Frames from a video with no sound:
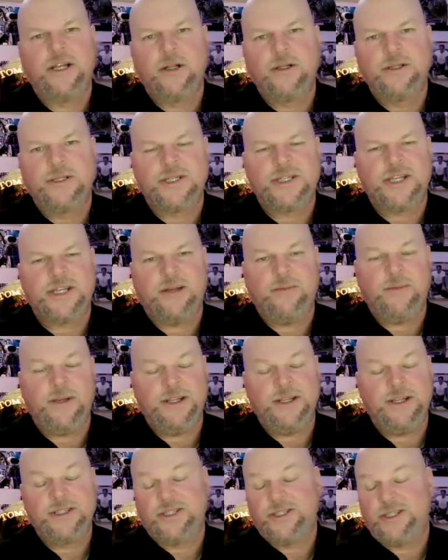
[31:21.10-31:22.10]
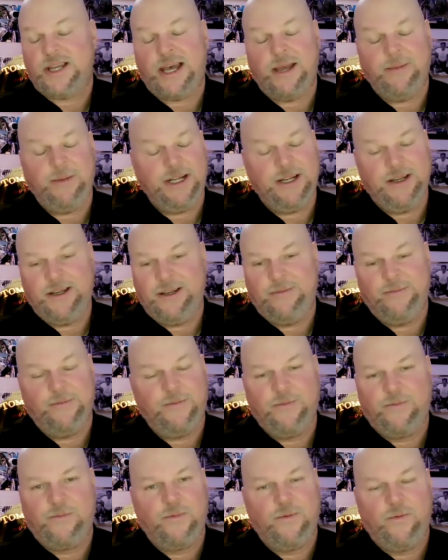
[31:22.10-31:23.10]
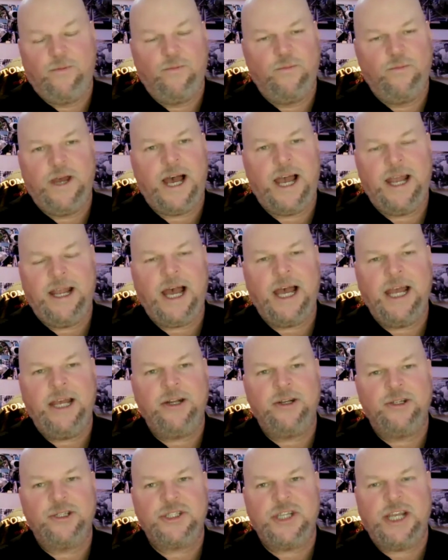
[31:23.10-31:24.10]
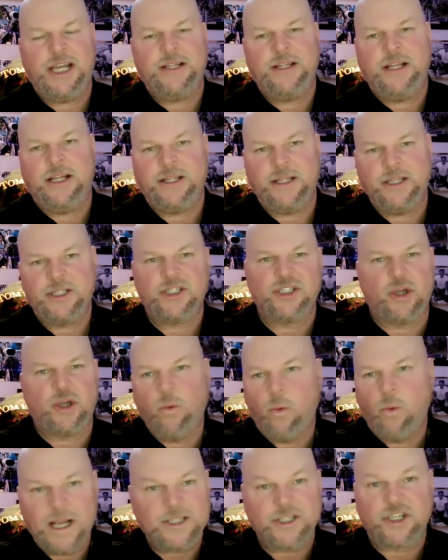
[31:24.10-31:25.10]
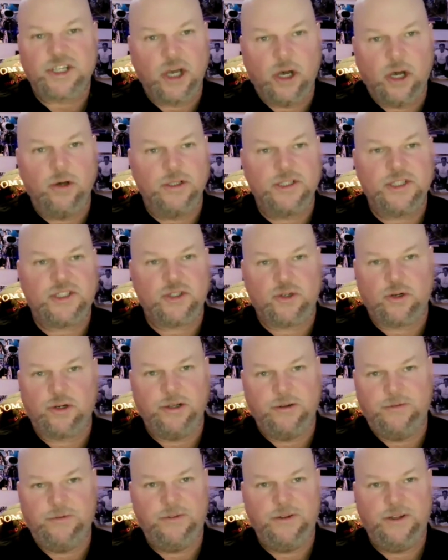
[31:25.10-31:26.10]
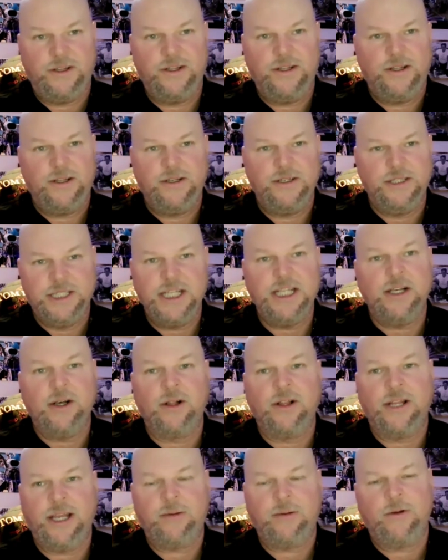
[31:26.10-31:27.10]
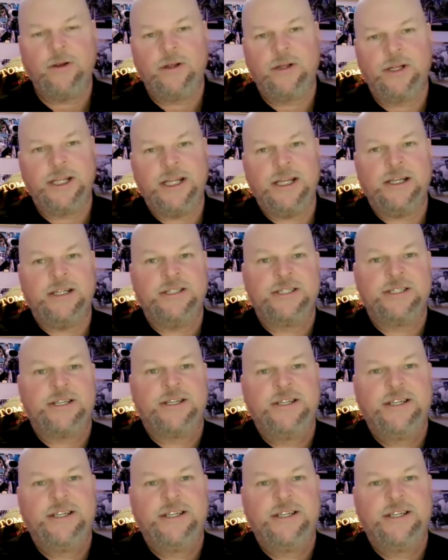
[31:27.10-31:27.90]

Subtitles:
Hilton said to me. I understand that this is a West Coast sort of deal. It really is.